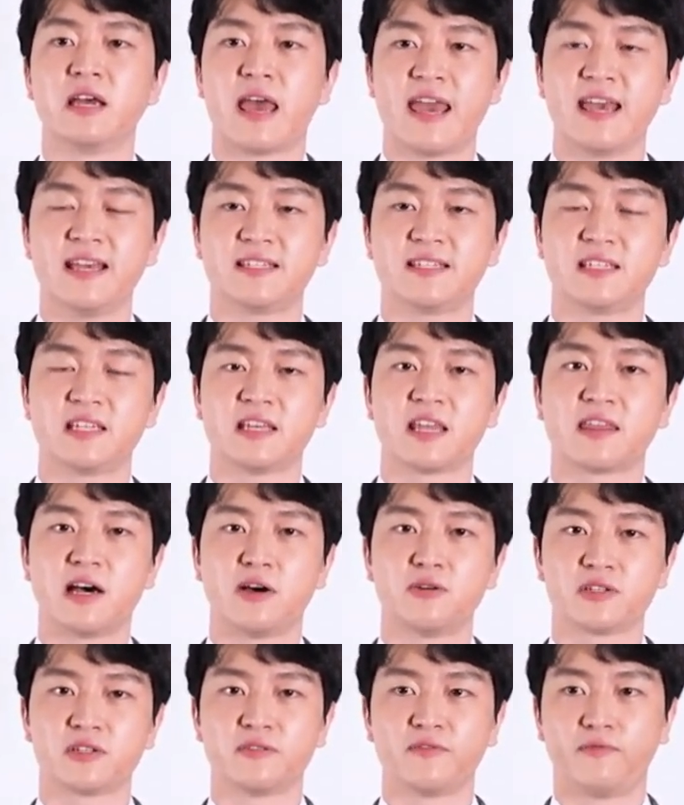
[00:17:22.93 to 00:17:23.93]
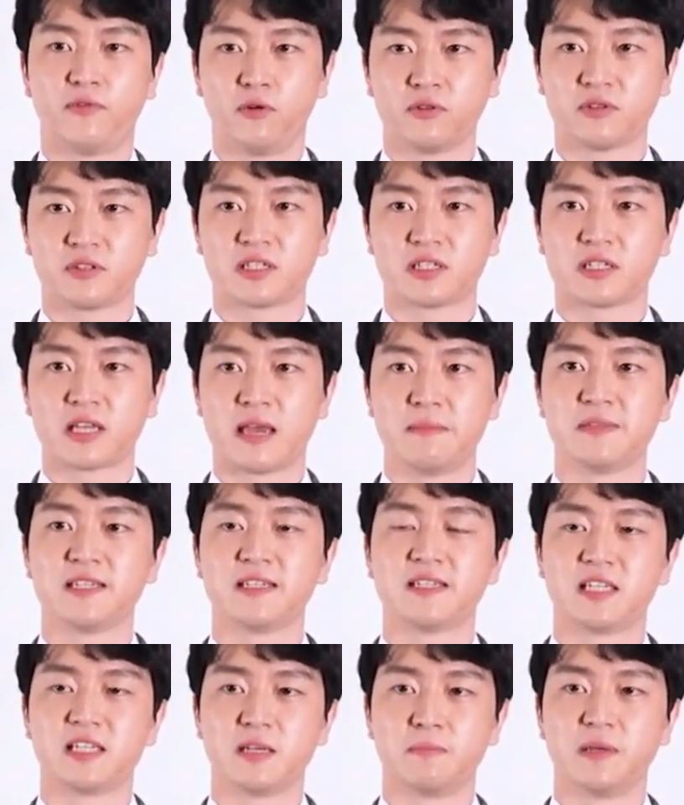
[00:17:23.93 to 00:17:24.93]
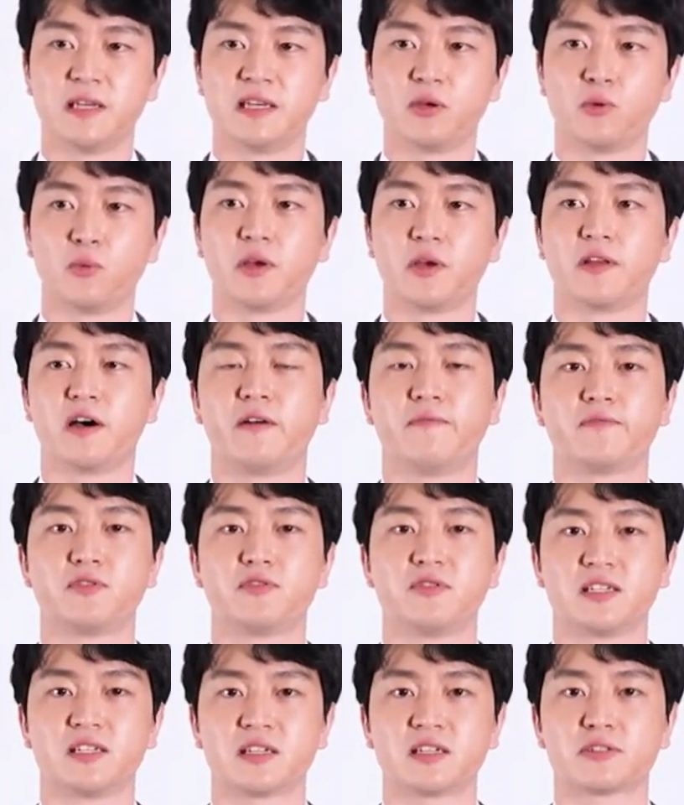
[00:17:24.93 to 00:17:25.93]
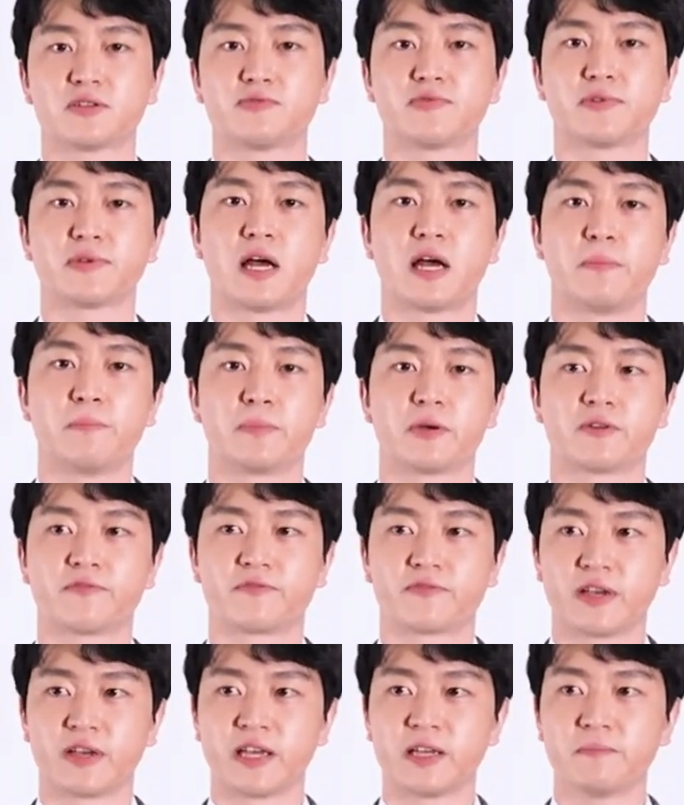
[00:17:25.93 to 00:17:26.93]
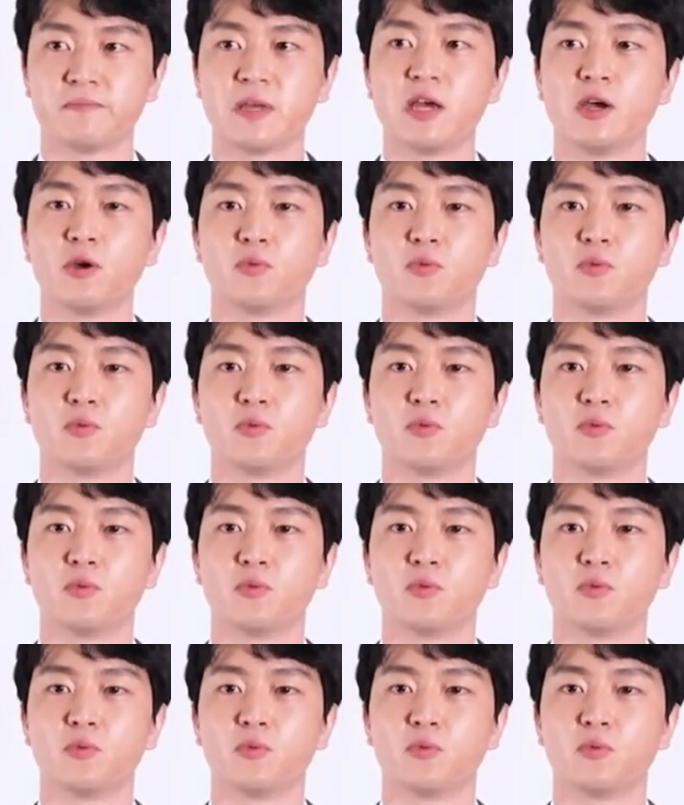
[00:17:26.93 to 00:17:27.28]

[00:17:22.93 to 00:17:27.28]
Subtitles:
AC 1000 volts MCCB with up to 600 ampere frame,